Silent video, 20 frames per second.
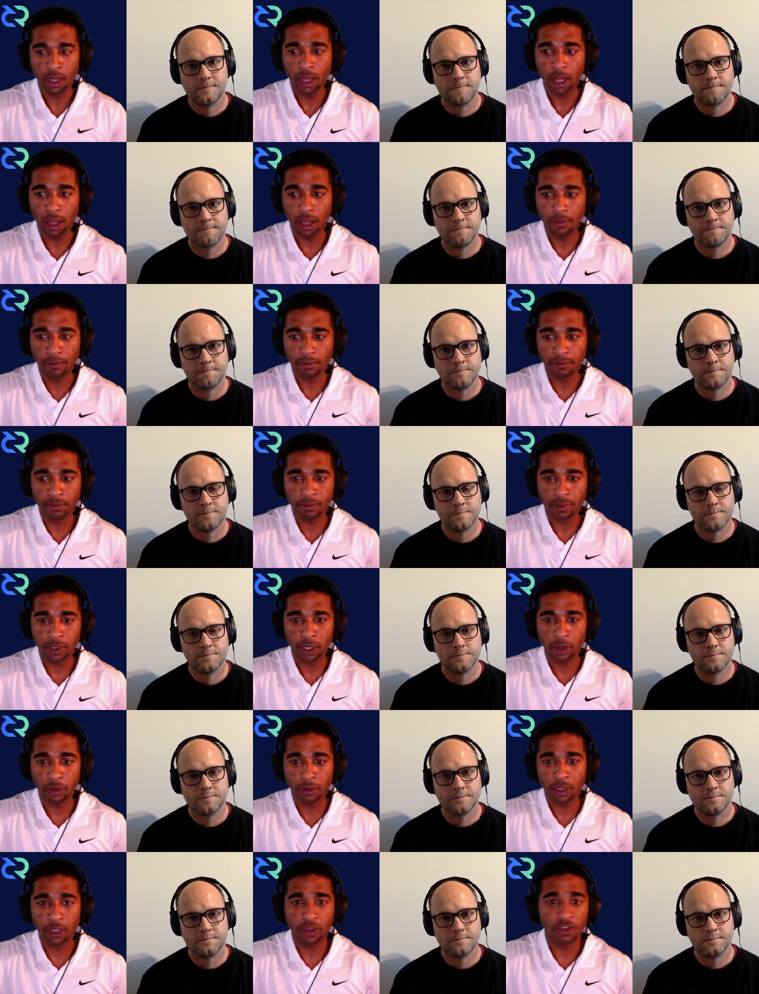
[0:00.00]
Speaker 1: um, you
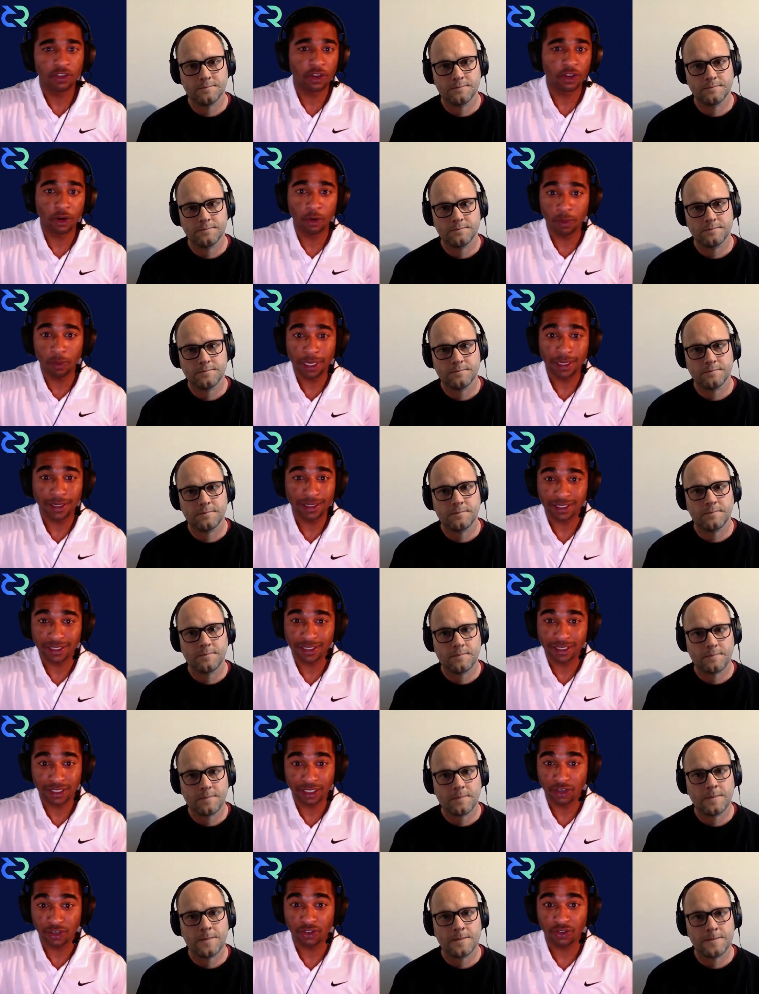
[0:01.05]
know, consider
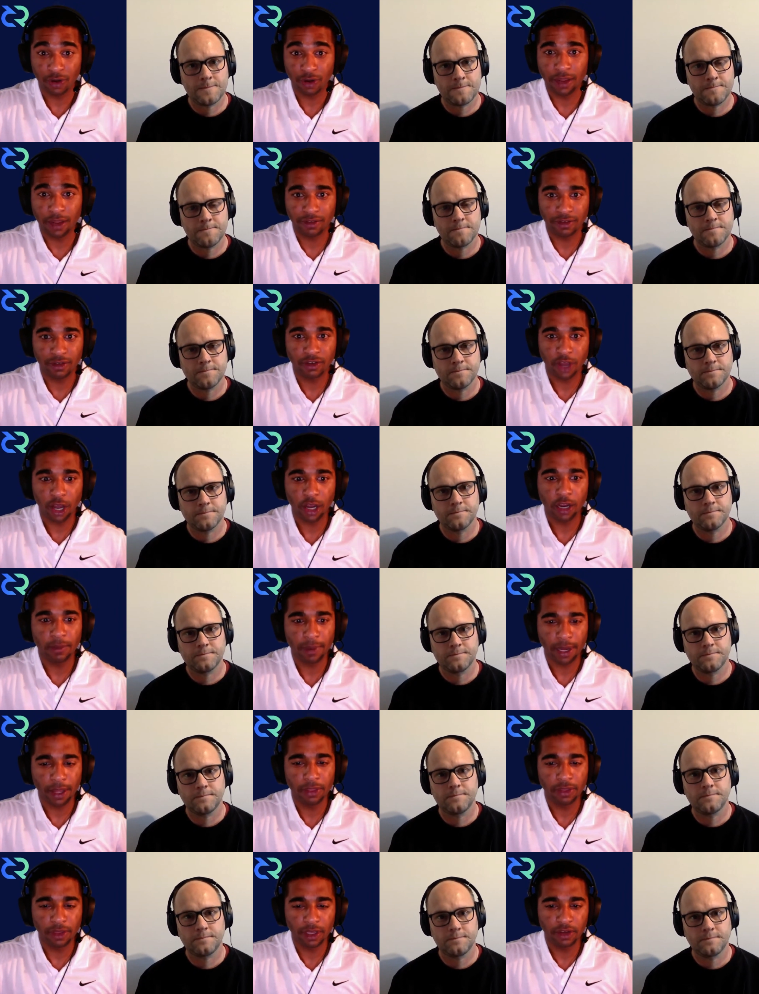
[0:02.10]
weaknesses and strengths and talk
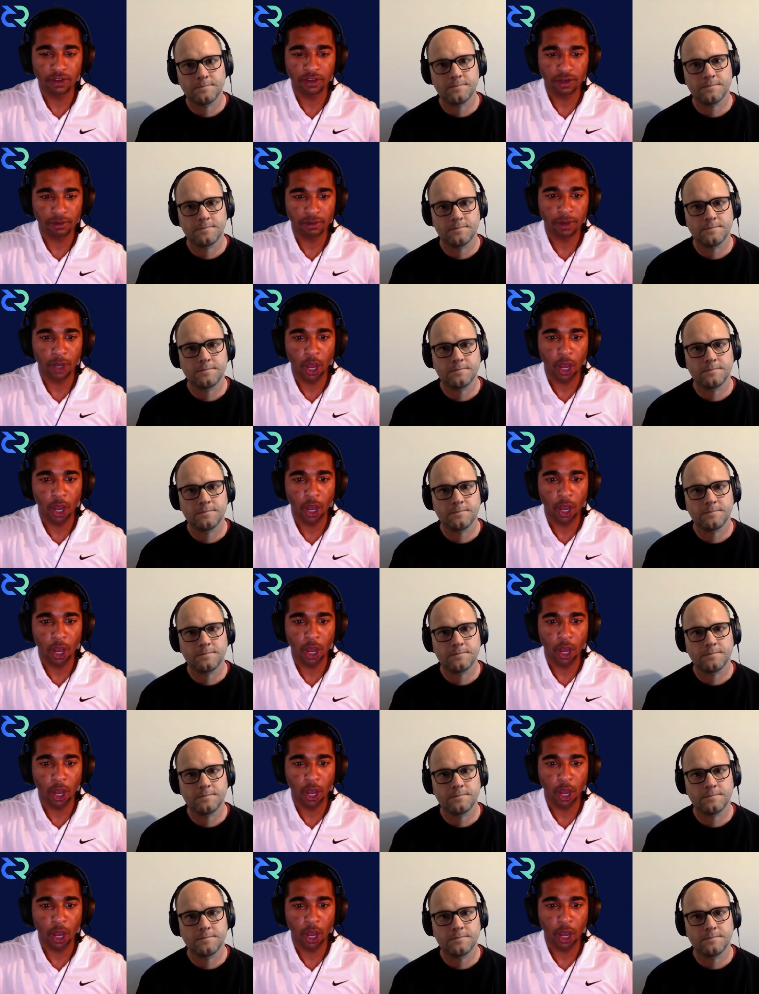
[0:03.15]
about things um,